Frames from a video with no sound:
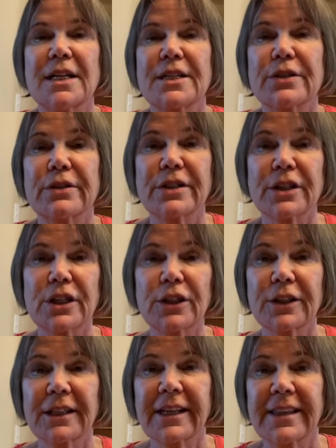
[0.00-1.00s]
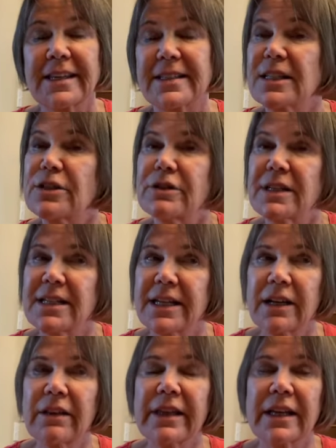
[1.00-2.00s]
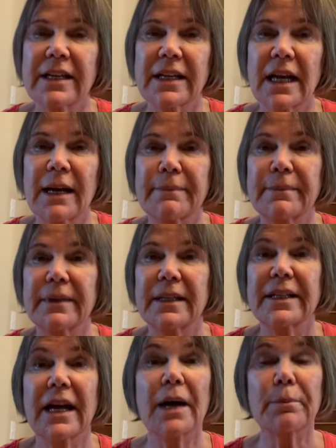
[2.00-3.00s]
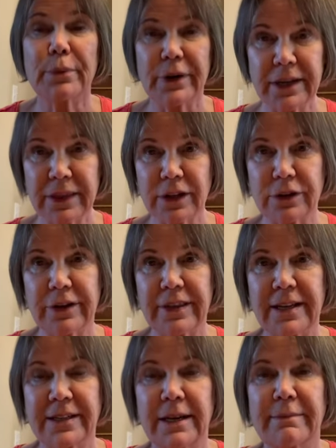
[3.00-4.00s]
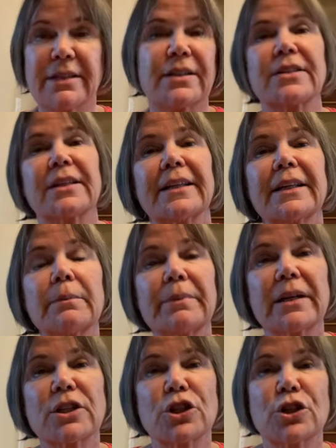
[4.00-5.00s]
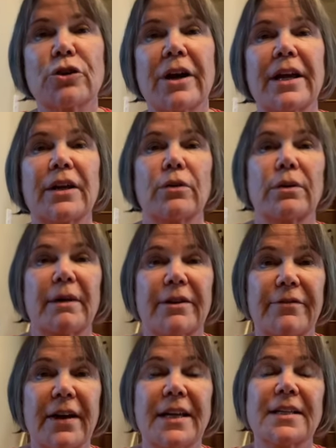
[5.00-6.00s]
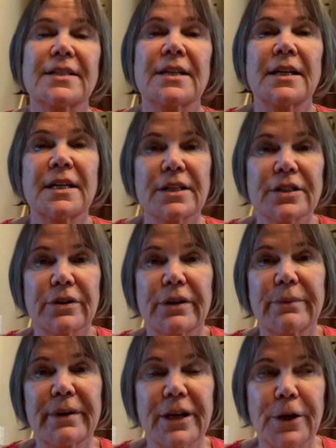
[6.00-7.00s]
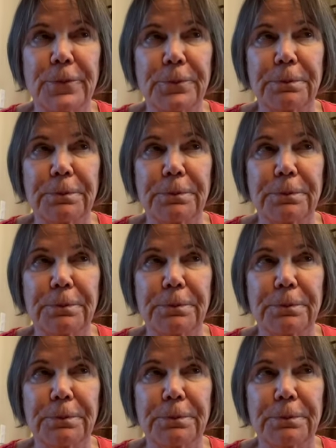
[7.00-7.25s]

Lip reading: So it's gonna look like this, and you can tell that I'm not breathing during that time because there's a little bit of strain on my face. So here we go.